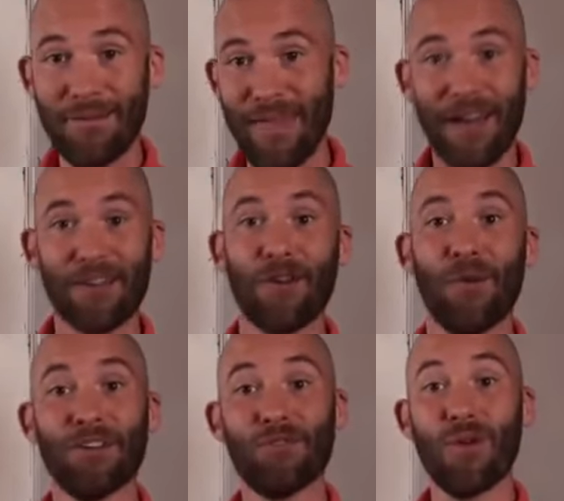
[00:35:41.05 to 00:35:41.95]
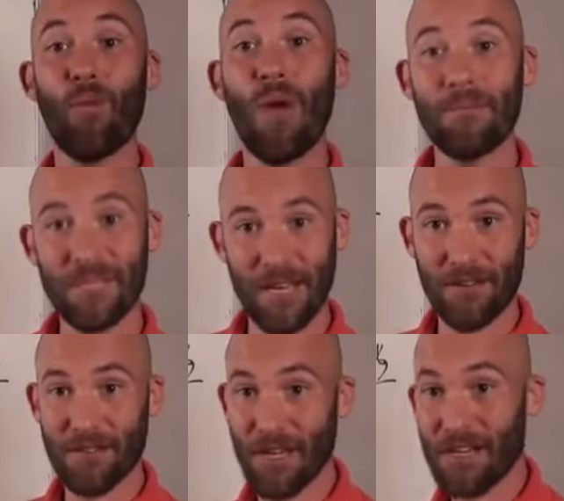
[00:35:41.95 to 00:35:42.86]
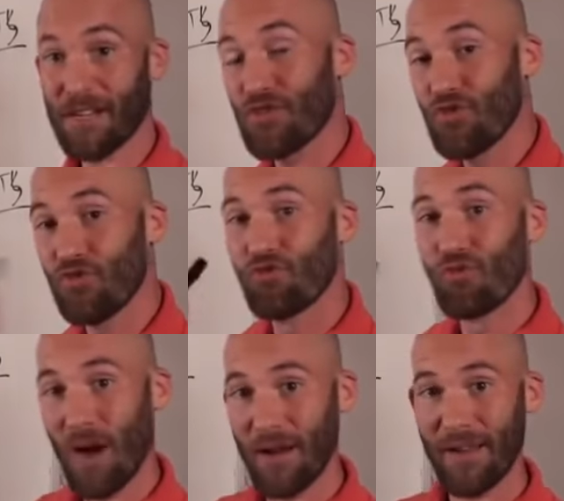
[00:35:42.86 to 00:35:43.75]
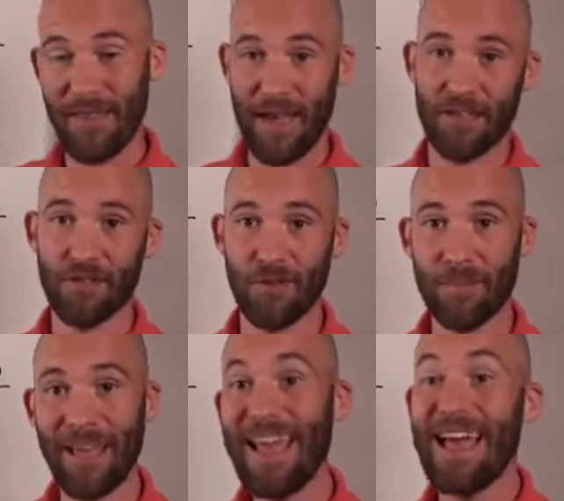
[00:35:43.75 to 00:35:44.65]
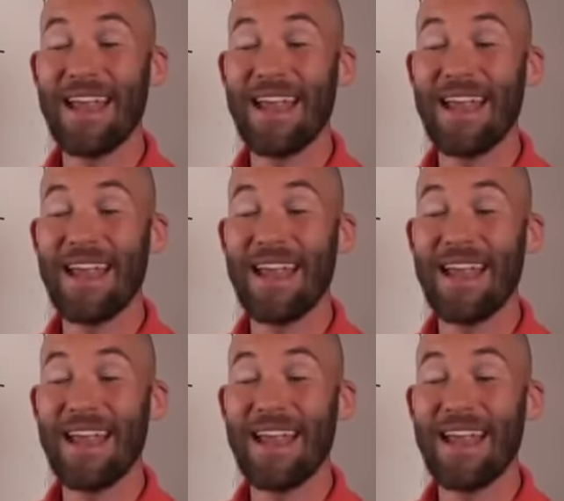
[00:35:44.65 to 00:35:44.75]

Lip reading: that are going to a website or such to run that script.